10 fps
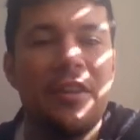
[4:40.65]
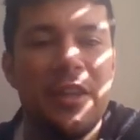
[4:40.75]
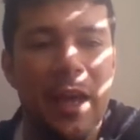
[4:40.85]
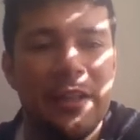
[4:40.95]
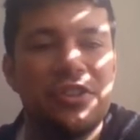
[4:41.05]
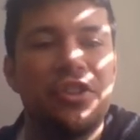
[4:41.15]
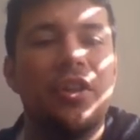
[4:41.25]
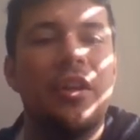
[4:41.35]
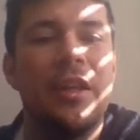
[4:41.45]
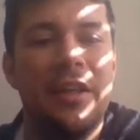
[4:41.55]
the
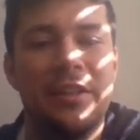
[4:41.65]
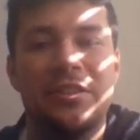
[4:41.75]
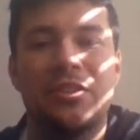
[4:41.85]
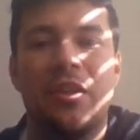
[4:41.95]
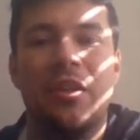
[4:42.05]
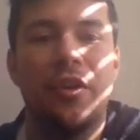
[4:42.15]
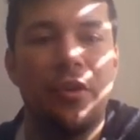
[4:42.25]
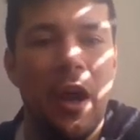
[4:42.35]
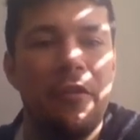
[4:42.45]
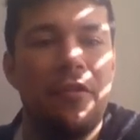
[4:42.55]
answer is the
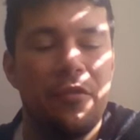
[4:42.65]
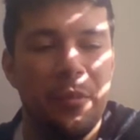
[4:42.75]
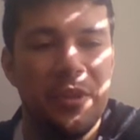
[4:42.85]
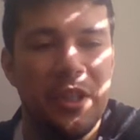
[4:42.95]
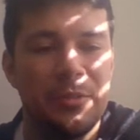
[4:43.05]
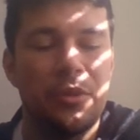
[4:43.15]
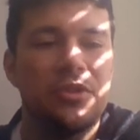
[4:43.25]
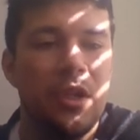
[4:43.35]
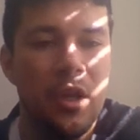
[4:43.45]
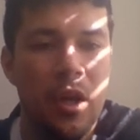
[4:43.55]
graph from Desmos.